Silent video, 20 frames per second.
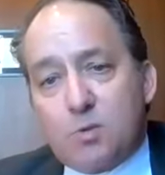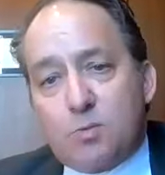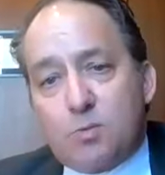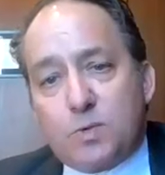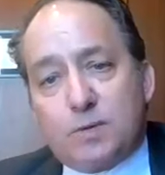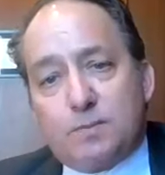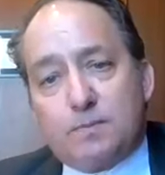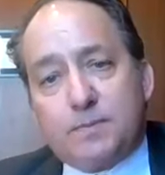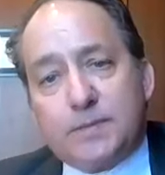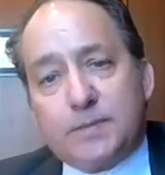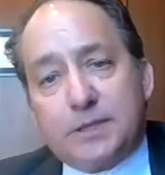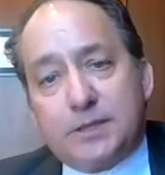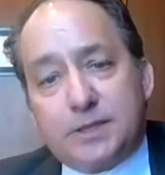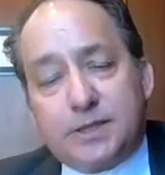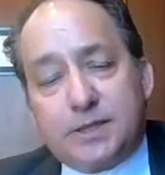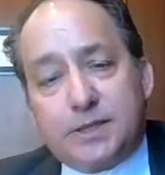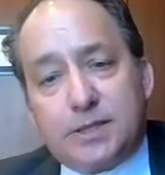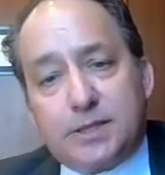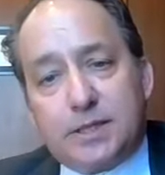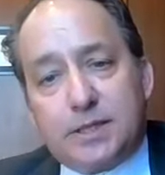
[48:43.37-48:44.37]
We're
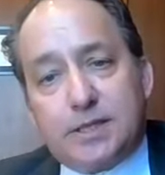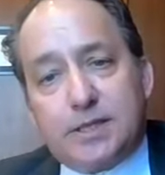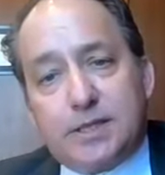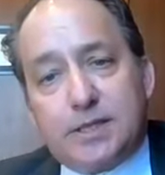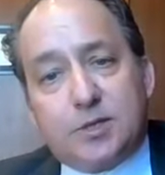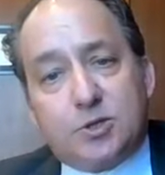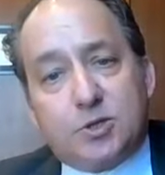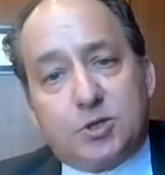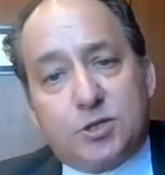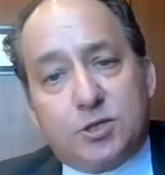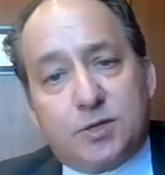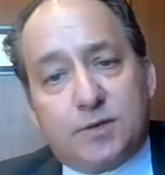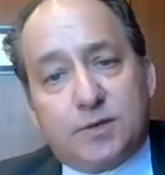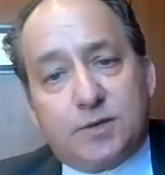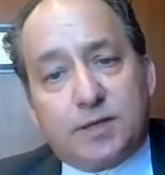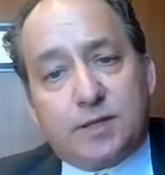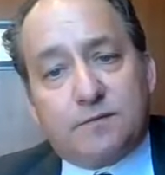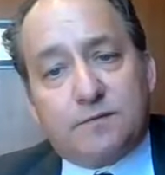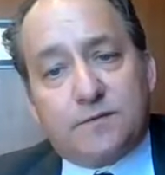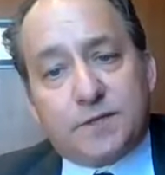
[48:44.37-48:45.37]
building in
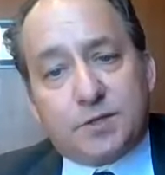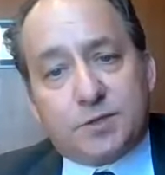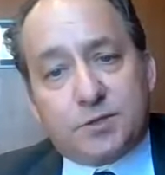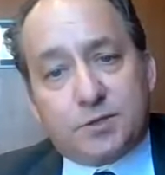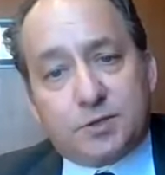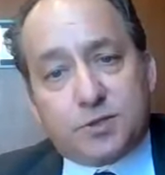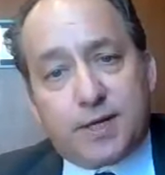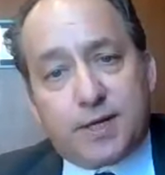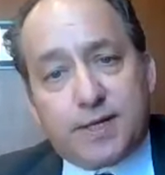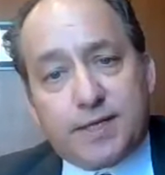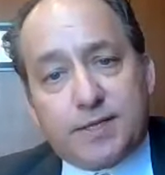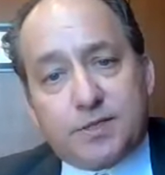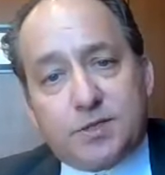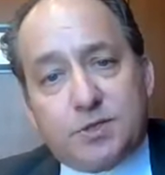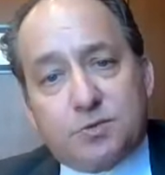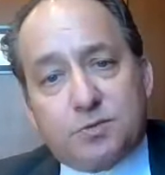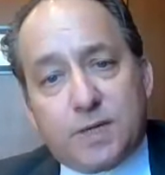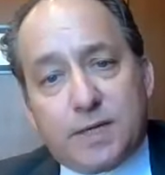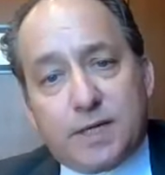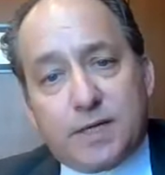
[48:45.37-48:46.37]
engineering and the physical
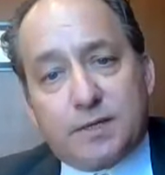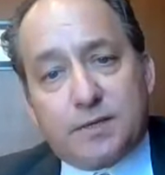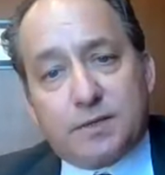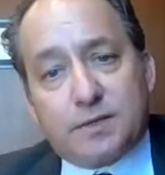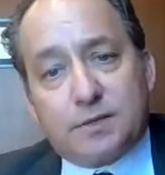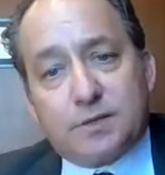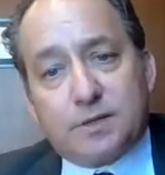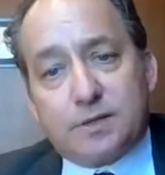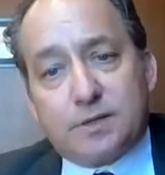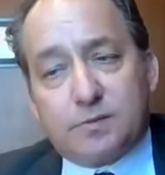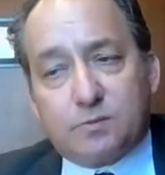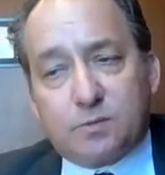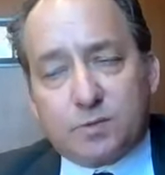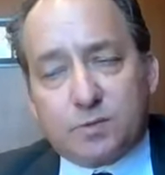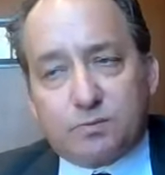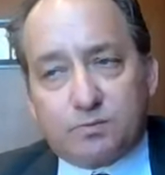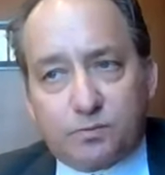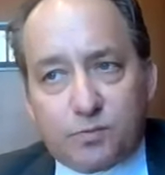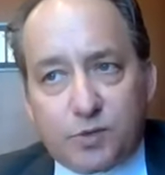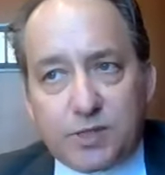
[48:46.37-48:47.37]
sciences, where
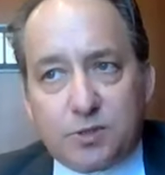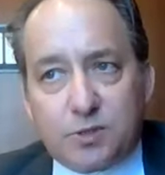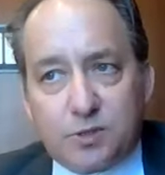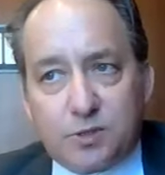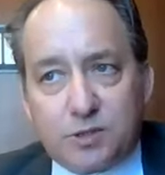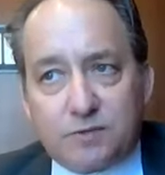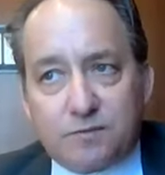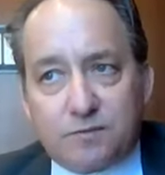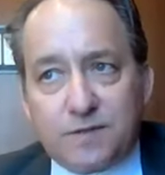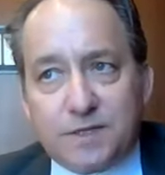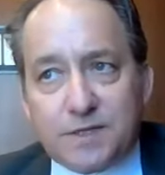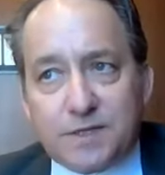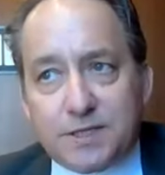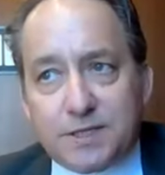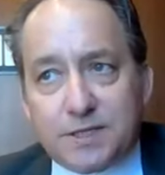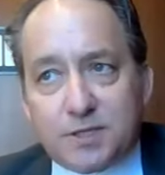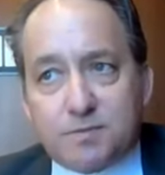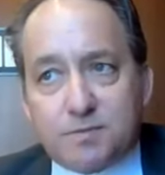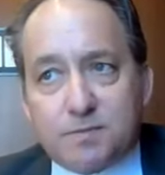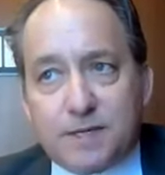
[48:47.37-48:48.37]
we're pretty good in
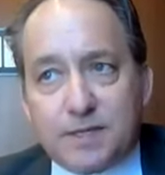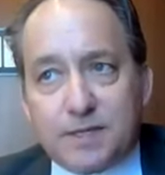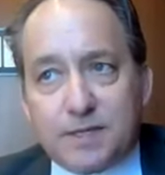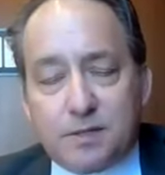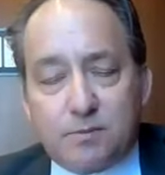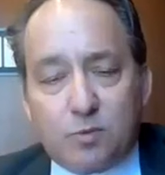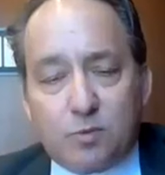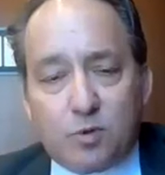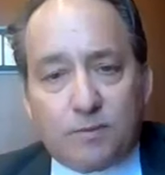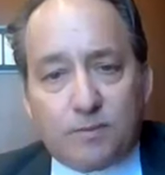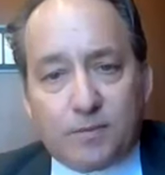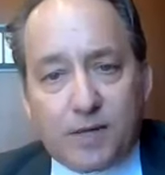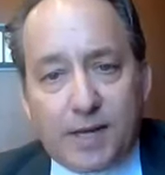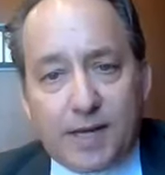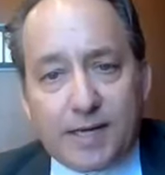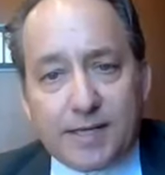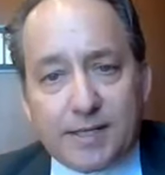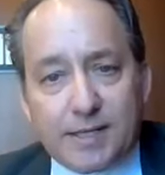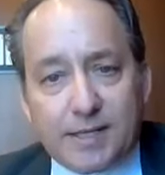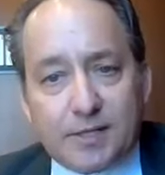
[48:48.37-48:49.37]
physics, but in the more
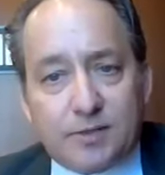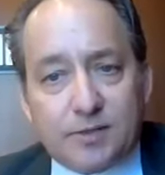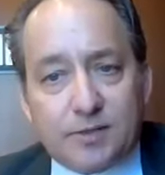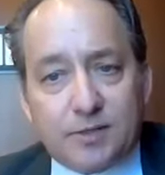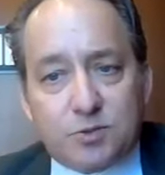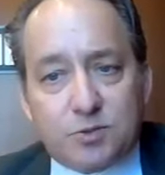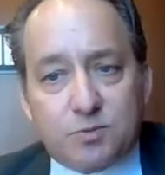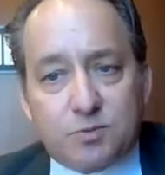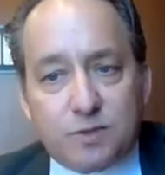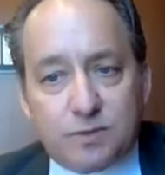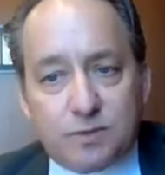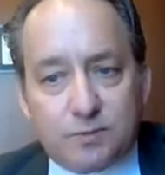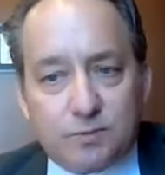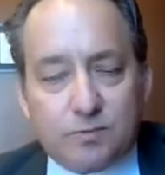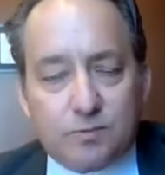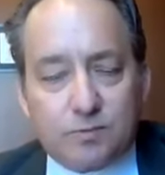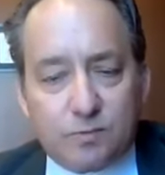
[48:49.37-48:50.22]
applied areas, we've